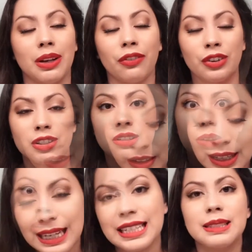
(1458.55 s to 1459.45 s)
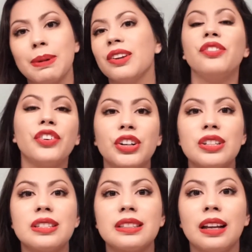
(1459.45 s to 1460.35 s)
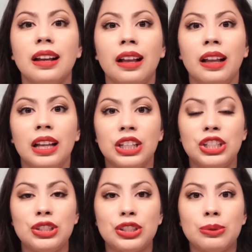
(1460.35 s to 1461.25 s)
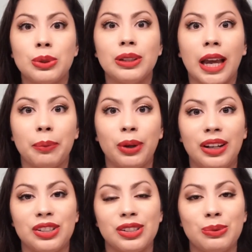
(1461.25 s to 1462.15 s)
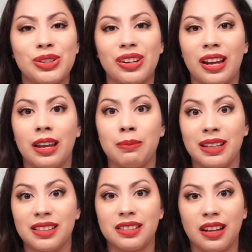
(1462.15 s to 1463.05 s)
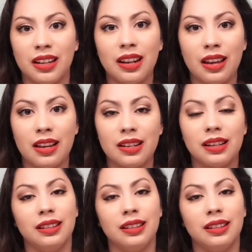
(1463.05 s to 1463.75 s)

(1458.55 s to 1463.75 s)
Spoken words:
It is my first YouTube collaboration, which I am excited.